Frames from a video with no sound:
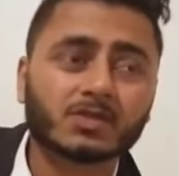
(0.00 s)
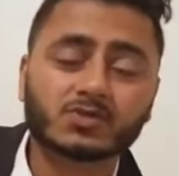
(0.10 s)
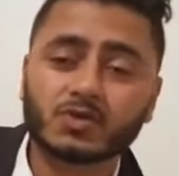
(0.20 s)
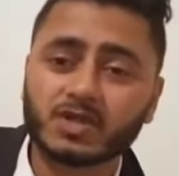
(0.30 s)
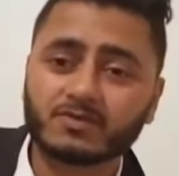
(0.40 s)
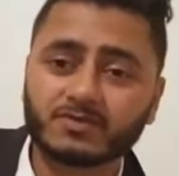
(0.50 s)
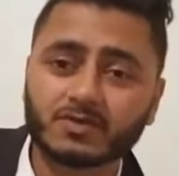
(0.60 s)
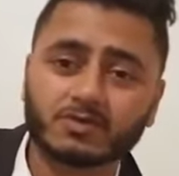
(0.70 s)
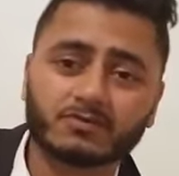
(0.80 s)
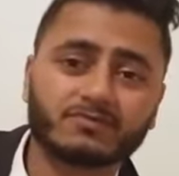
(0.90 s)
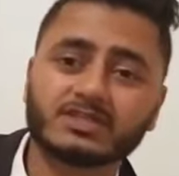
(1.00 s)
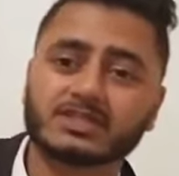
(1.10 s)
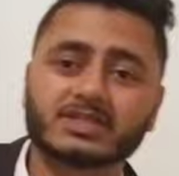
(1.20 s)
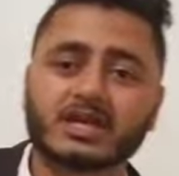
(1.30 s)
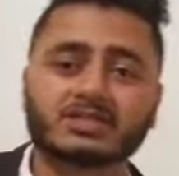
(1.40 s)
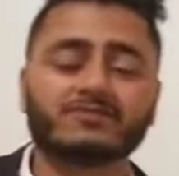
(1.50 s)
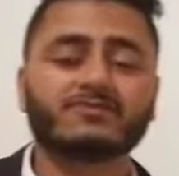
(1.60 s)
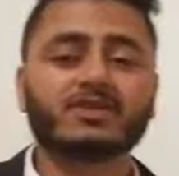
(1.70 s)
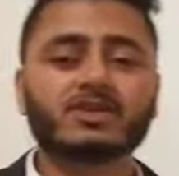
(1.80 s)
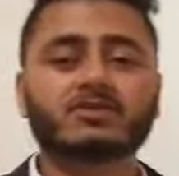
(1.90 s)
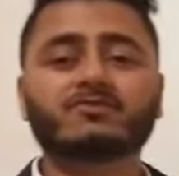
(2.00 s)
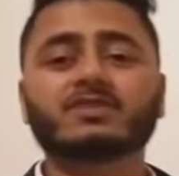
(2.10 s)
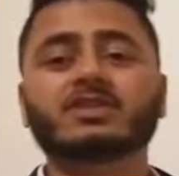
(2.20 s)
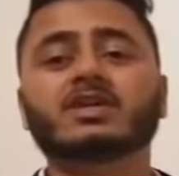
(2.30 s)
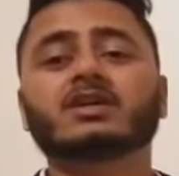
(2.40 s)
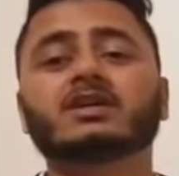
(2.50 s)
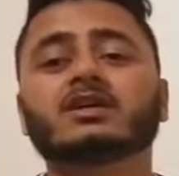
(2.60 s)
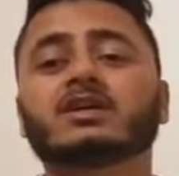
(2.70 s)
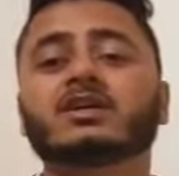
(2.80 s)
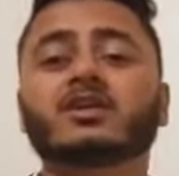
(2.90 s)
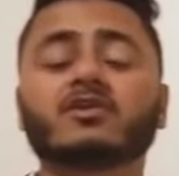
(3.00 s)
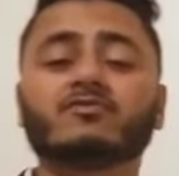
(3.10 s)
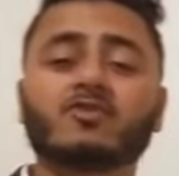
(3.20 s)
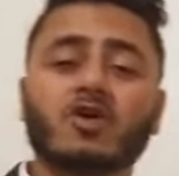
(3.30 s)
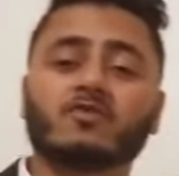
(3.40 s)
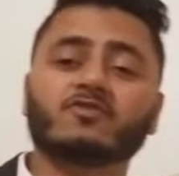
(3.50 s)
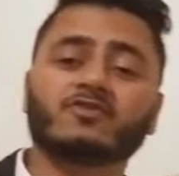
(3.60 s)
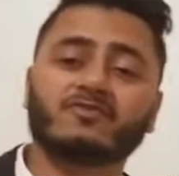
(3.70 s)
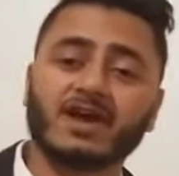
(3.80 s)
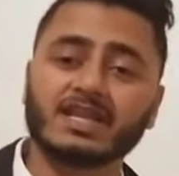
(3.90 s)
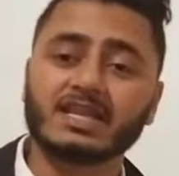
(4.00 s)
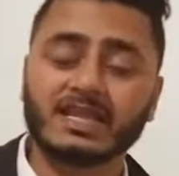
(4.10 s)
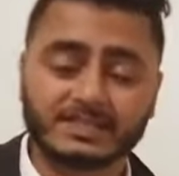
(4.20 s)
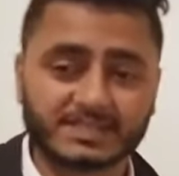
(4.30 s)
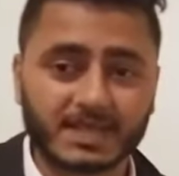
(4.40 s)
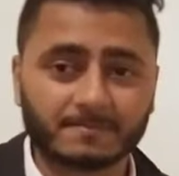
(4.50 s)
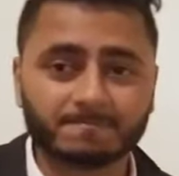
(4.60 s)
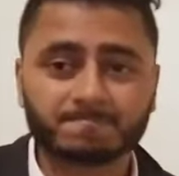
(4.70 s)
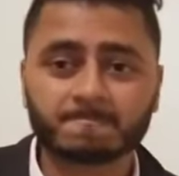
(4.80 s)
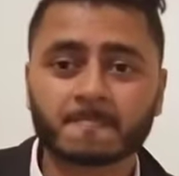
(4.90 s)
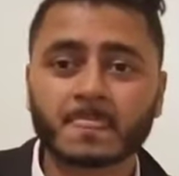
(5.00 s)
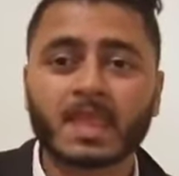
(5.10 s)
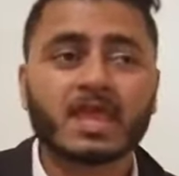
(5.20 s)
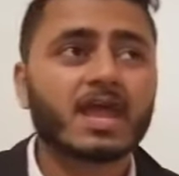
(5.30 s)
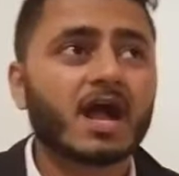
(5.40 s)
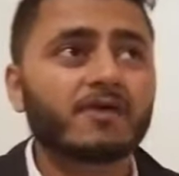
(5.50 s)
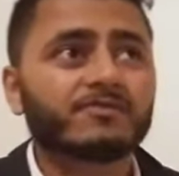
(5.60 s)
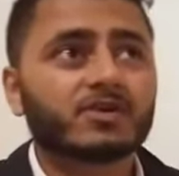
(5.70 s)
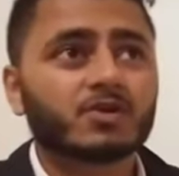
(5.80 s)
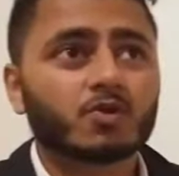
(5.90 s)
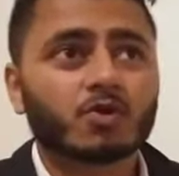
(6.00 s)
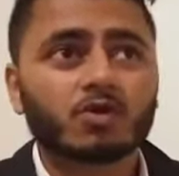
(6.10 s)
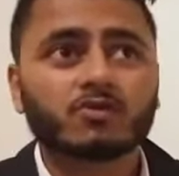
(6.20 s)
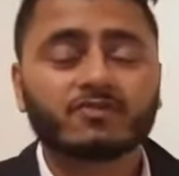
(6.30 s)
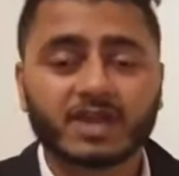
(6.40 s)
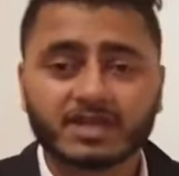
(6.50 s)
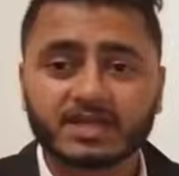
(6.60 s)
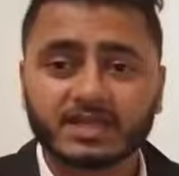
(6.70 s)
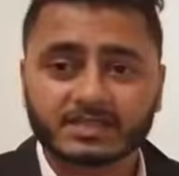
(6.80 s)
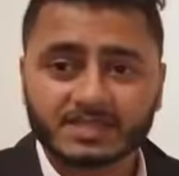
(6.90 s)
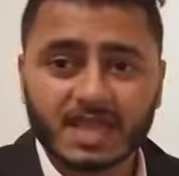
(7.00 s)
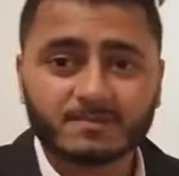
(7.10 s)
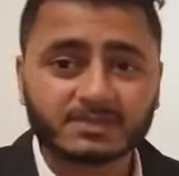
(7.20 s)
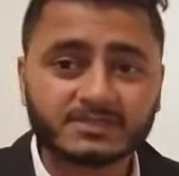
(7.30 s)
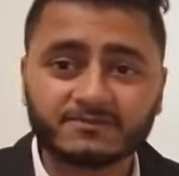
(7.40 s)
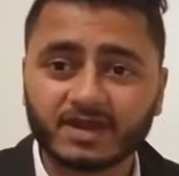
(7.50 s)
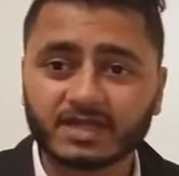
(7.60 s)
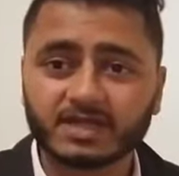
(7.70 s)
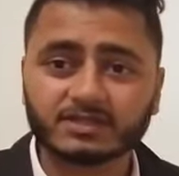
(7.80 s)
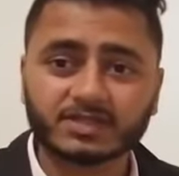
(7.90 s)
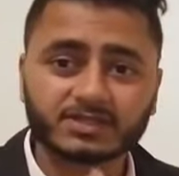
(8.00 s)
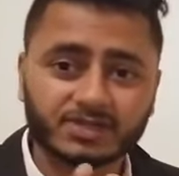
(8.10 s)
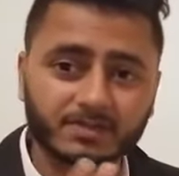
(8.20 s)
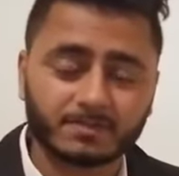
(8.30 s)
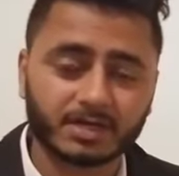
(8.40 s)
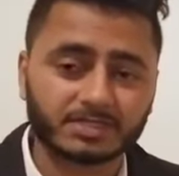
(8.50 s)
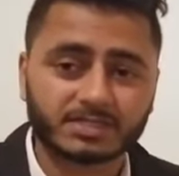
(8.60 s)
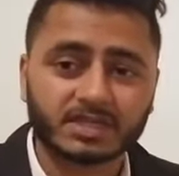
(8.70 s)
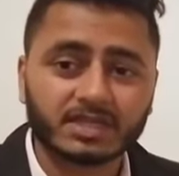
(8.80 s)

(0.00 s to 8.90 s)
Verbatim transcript: So here we go. We just start the video with the review of your final exam. Our total of 100 exam is divided under 3 parts.